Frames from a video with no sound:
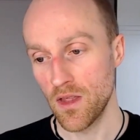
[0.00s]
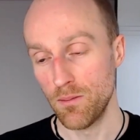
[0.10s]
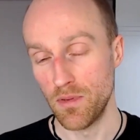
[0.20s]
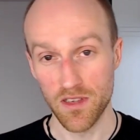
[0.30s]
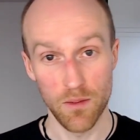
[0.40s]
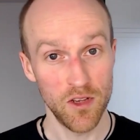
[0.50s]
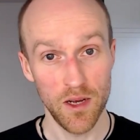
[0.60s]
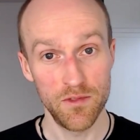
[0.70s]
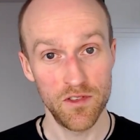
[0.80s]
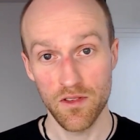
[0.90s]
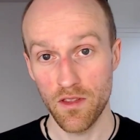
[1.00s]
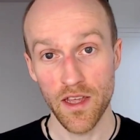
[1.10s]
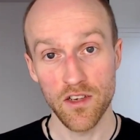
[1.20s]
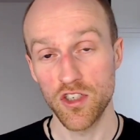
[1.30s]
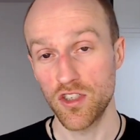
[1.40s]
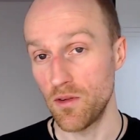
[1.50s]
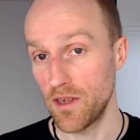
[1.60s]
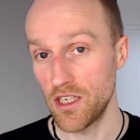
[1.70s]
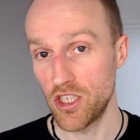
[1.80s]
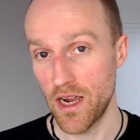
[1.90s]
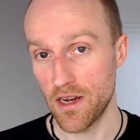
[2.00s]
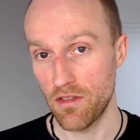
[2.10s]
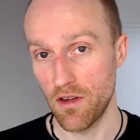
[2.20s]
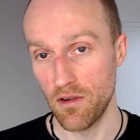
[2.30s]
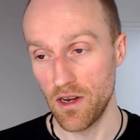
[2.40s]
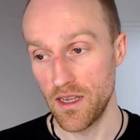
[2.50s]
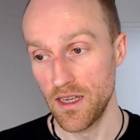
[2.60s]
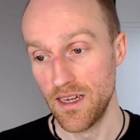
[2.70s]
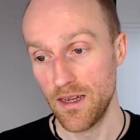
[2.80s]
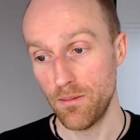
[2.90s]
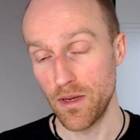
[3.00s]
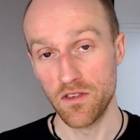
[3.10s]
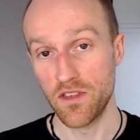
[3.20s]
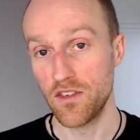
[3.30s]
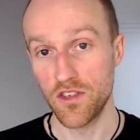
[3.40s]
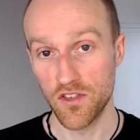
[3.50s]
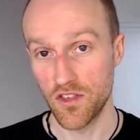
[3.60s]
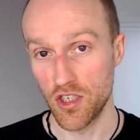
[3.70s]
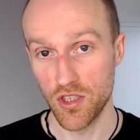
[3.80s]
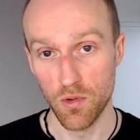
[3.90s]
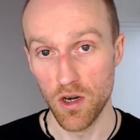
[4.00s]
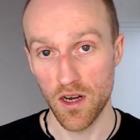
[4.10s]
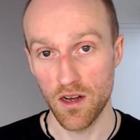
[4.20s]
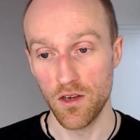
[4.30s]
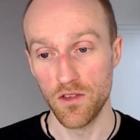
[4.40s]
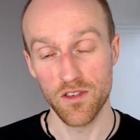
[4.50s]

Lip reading: But sometimes things just don't get checked thoroughly because there's just such a workload.